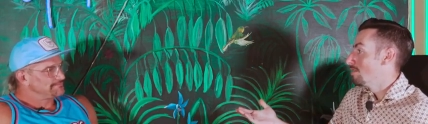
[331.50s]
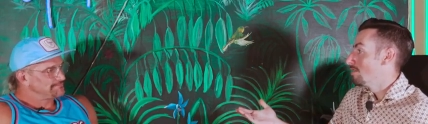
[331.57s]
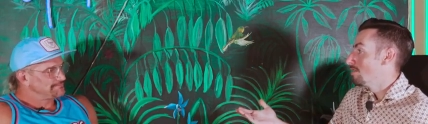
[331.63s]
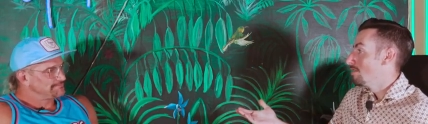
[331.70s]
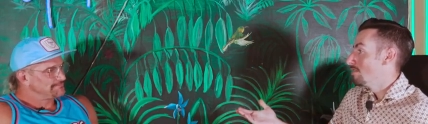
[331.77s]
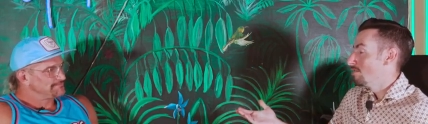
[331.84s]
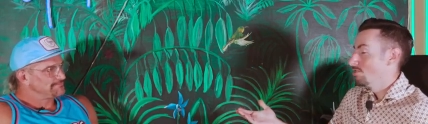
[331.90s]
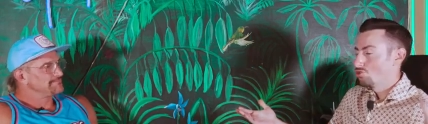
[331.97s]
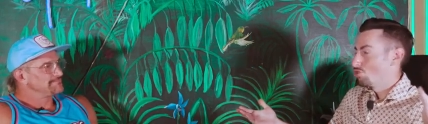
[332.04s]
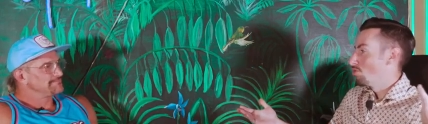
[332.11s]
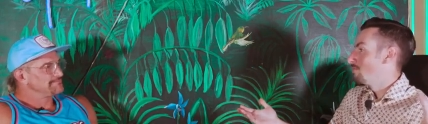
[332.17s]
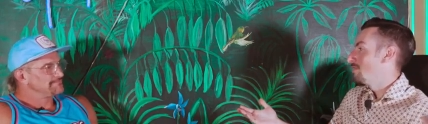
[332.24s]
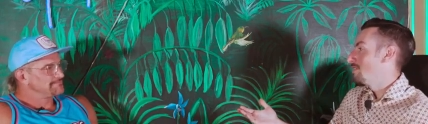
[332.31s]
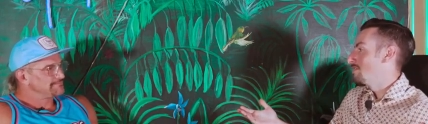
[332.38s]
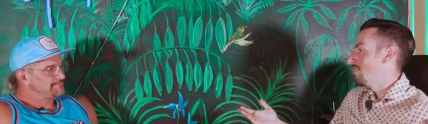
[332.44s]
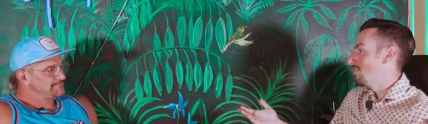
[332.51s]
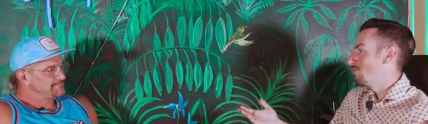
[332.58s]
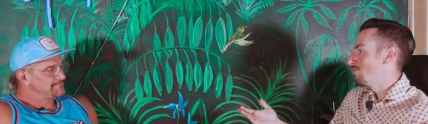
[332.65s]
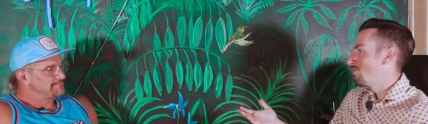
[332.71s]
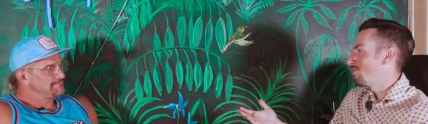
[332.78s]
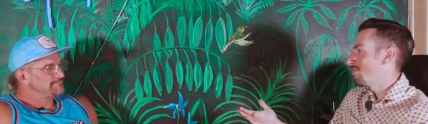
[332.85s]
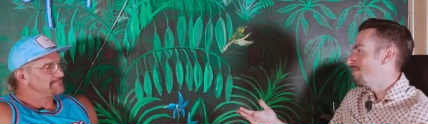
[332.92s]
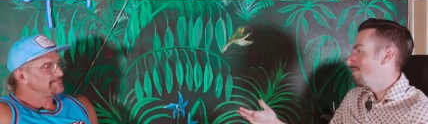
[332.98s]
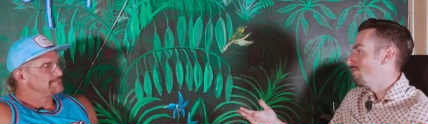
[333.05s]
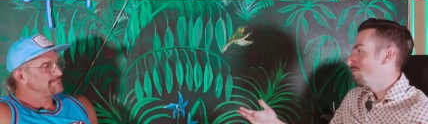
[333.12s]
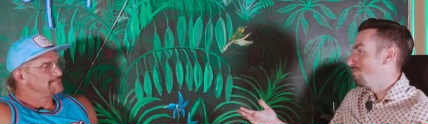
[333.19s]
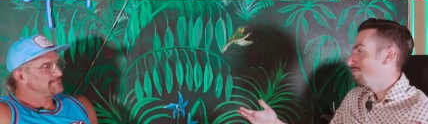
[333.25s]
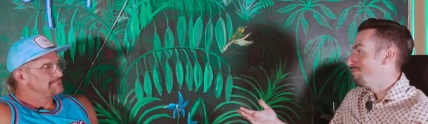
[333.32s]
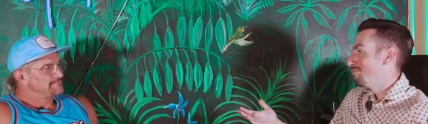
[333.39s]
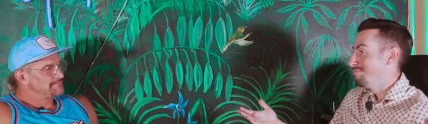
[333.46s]
Speaker 1: Mm-hmm. Trophies on earth
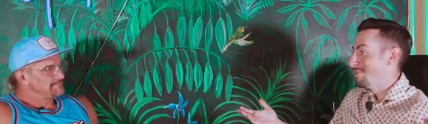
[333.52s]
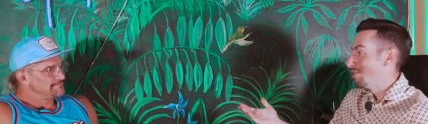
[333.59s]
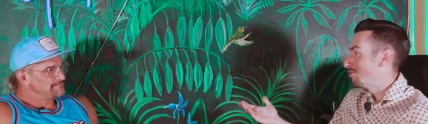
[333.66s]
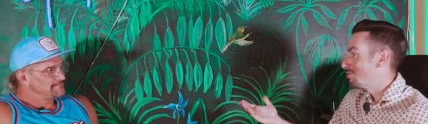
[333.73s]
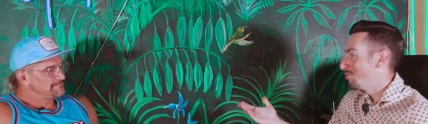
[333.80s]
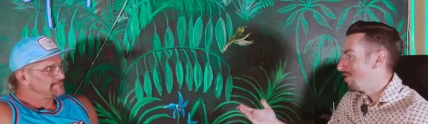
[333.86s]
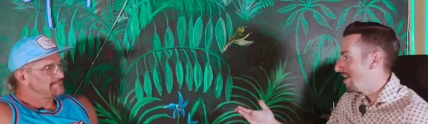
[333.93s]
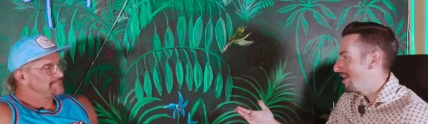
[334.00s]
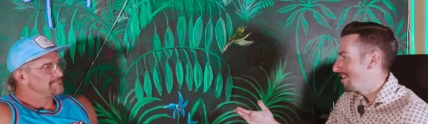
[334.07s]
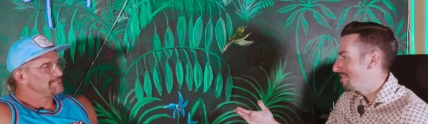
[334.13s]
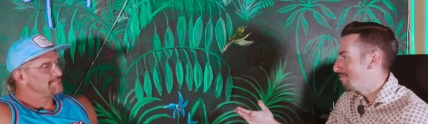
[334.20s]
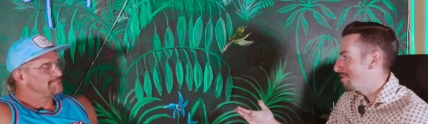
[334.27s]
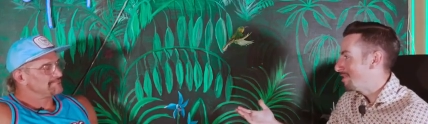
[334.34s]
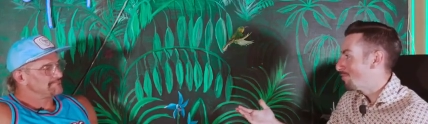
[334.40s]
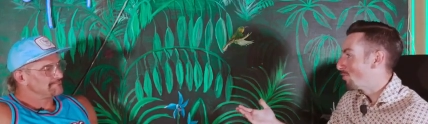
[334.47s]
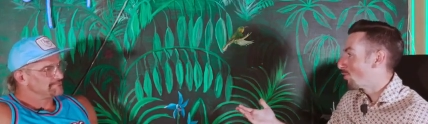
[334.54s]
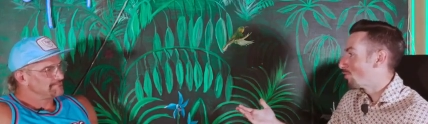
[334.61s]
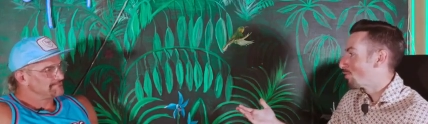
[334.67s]
that'll melt away and be mm-hmm.